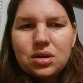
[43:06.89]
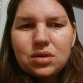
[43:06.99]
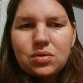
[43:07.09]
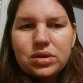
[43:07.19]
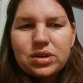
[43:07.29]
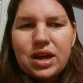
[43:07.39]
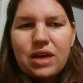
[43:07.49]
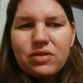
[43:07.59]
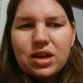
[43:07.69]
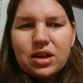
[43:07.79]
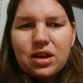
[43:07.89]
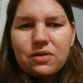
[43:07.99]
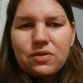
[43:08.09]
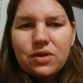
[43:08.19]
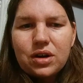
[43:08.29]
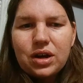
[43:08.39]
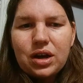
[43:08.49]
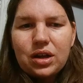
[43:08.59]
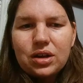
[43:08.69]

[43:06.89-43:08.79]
Once I have that kind of figured out,